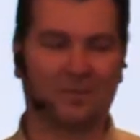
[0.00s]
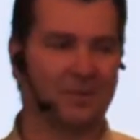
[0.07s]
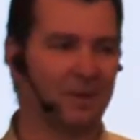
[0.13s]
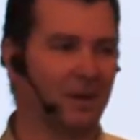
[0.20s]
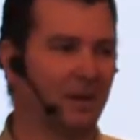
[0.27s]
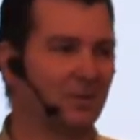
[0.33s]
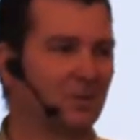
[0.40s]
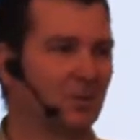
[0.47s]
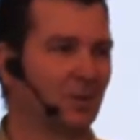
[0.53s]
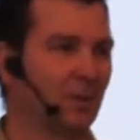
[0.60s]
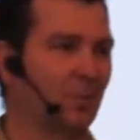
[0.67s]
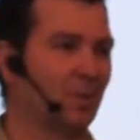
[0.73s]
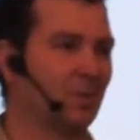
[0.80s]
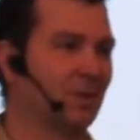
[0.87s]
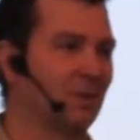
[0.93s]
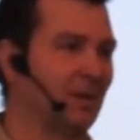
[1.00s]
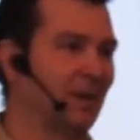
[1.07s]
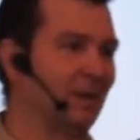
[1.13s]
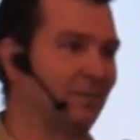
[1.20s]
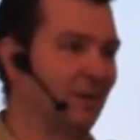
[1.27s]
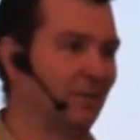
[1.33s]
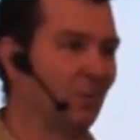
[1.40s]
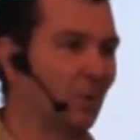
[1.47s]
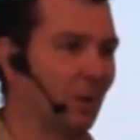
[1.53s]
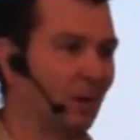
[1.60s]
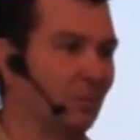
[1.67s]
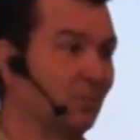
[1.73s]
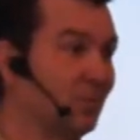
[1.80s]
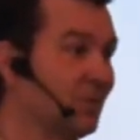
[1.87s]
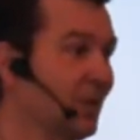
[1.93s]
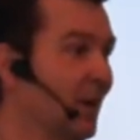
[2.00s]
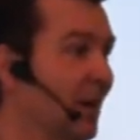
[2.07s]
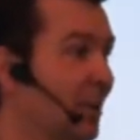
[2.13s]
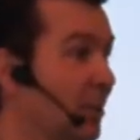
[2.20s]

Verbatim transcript: of God so that when the day of evil comes,